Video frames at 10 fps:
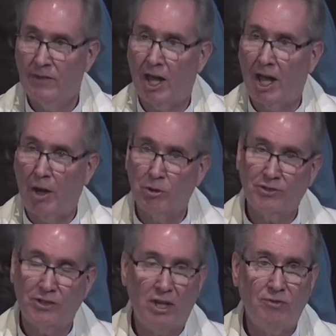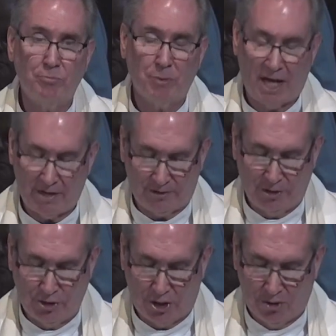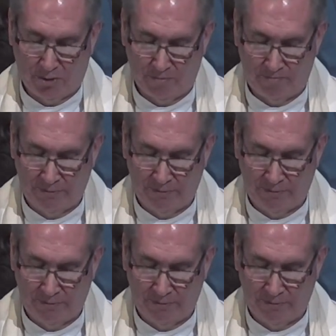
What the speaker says: our safe passage home,